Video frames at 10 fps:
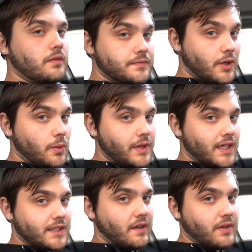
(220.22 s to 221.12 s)
I hope you
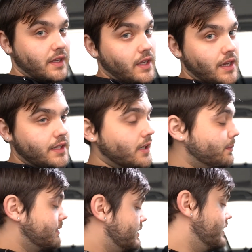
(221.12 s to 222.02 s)
guys have like a Yeti
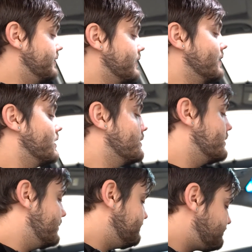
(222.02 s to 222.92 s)
cup or something,
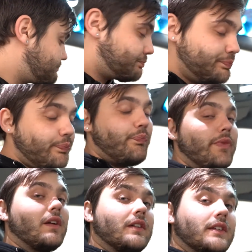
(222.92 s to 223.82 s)
because
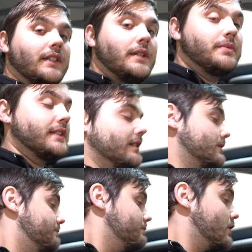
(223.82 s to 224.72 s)
it keeps the
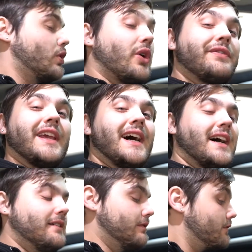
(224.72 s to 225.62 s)
coffee
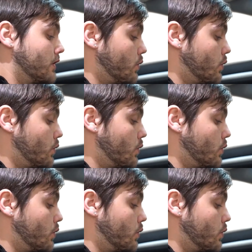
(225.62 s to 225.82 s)
hot for a